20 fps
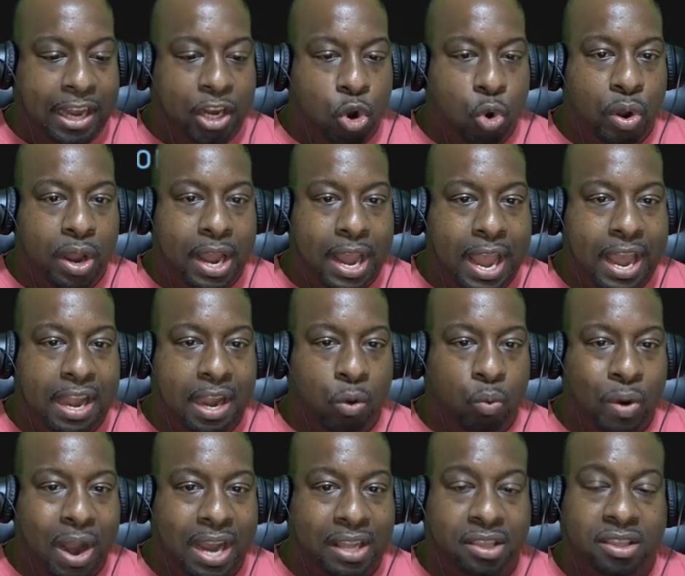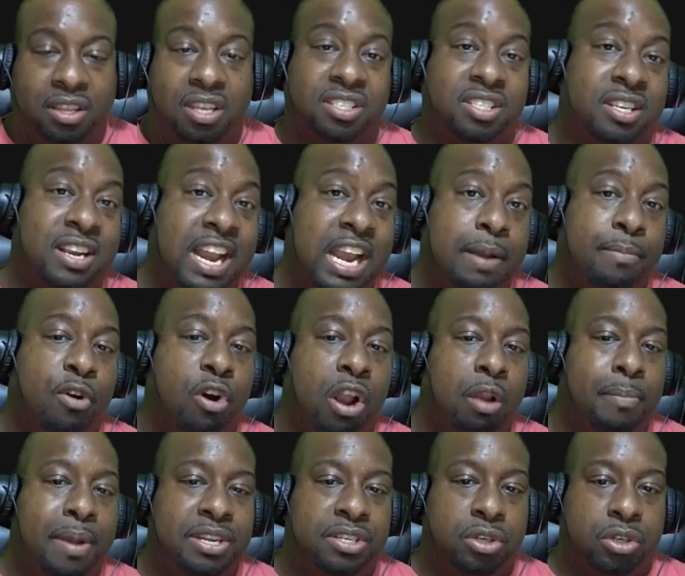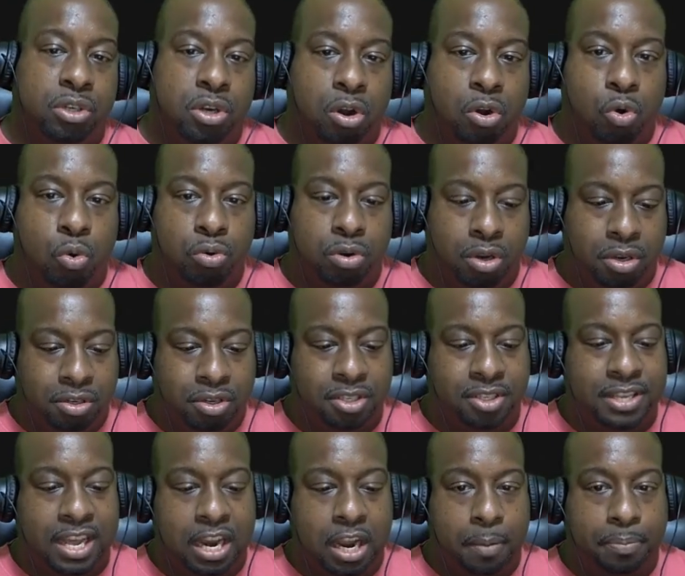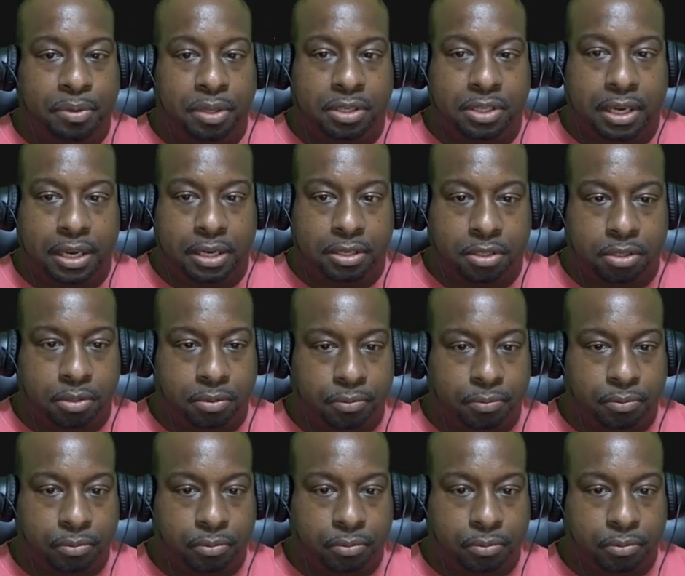go ahead and write the Selenium automation code to set up the test.